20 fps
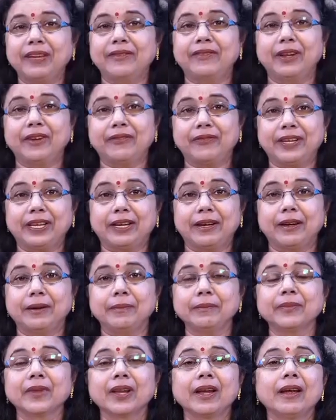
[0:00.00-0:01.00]
level of
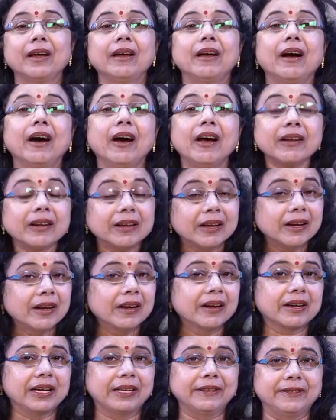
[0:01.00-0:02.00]
income or
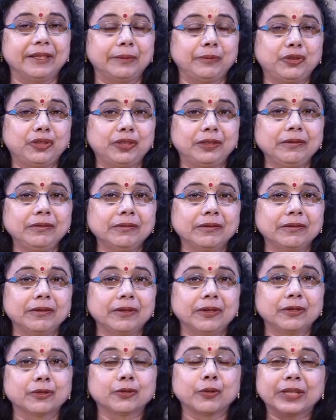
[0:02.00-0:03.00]
consumption
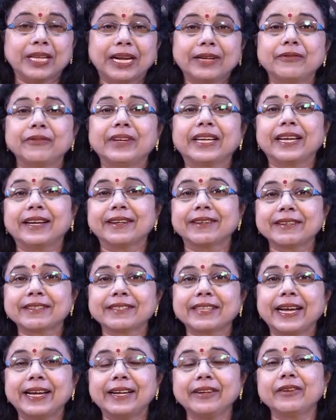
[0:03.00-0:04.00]
so that we can
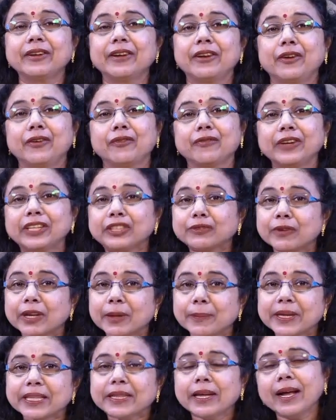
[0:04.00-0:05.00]
decide which will
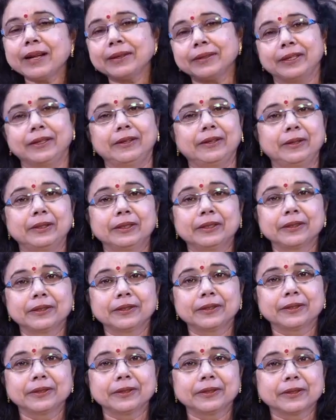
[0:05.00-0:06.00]
be the
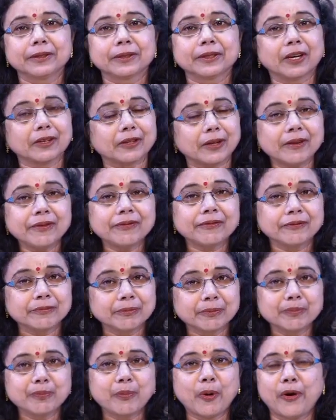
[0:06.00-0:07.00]
cutoff
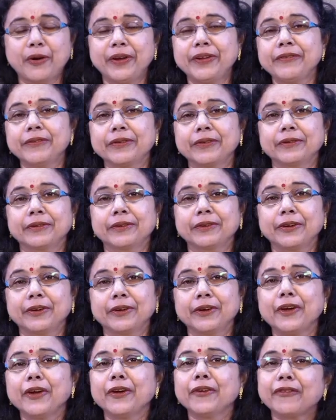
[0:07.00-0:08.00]
point.
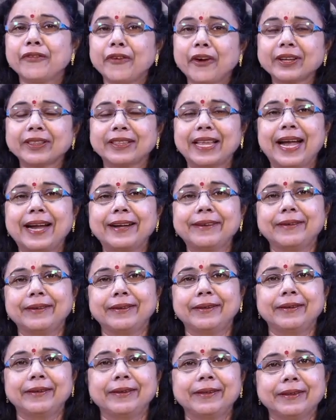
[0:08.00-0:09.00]
For that,
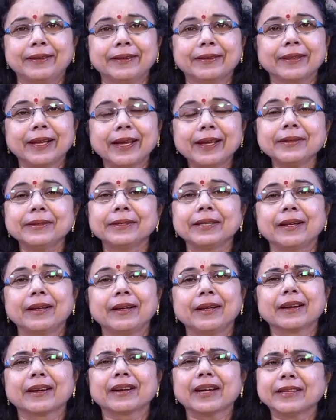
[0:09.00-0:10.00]
the
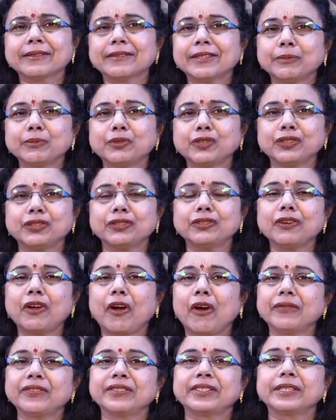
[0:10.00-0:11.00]
consumption
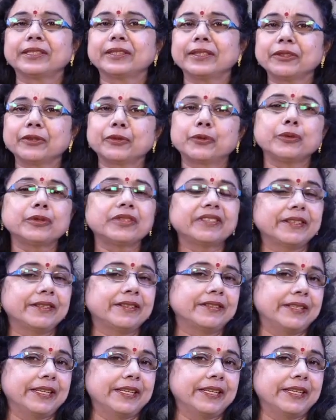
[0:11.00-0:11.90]
of certain goods is